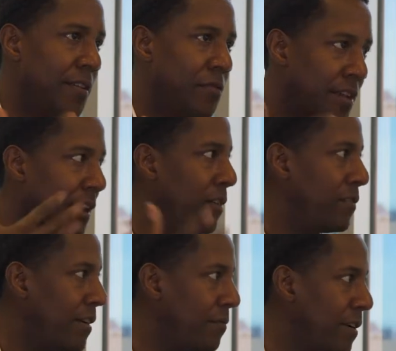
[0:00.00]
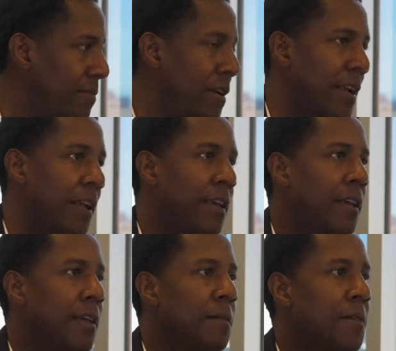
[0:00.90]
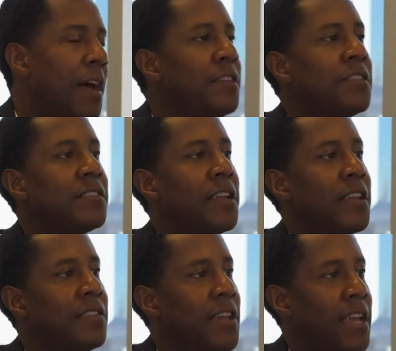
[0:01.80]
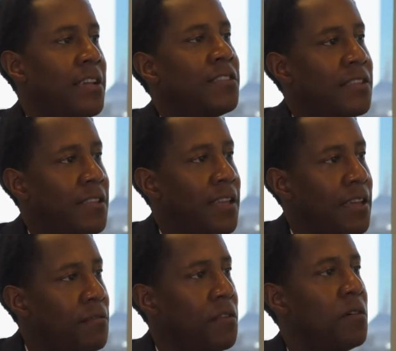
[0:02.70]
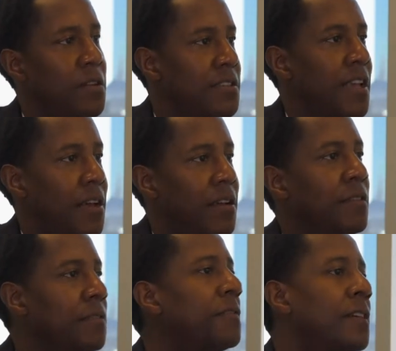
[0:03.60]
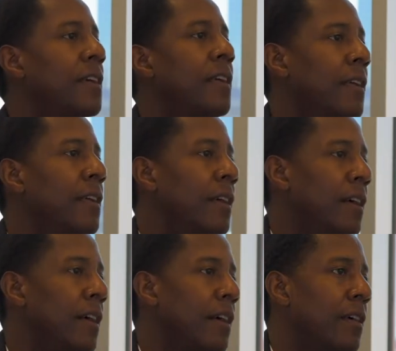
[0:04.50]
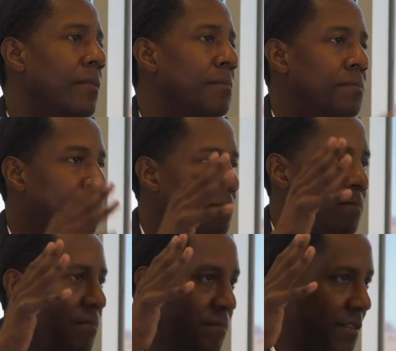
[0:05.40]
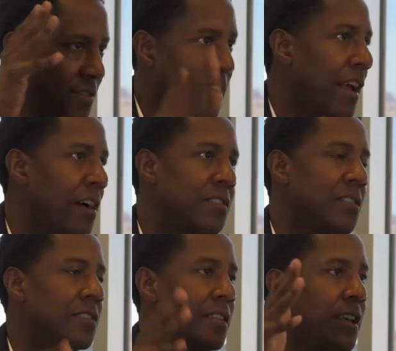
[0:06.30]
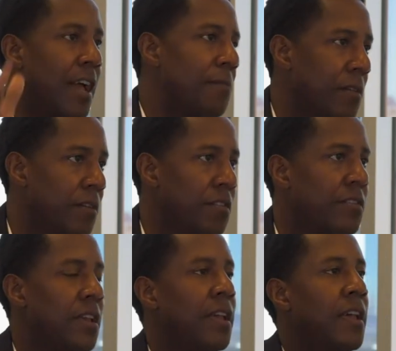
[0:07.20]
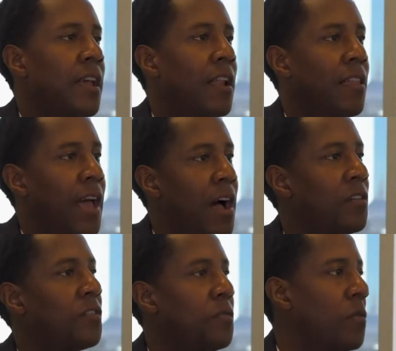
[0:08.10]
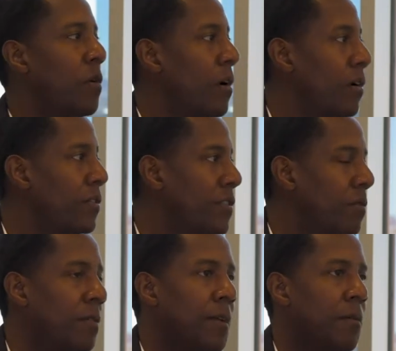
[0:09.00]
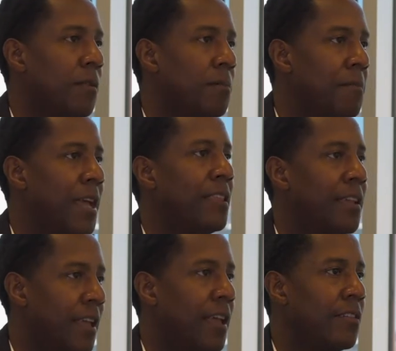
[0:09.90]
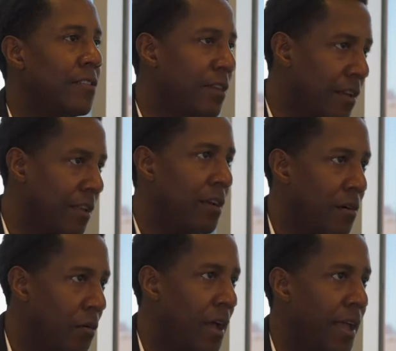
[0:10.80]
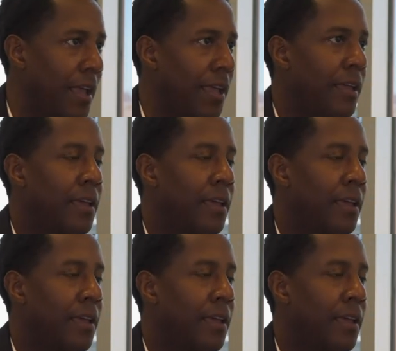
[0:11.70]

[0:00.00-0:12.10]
was had a hard time raising money, but I just think it takes the influence out of uh, the state houses, the capitals. It allows for someone to be able to make the case in a clear way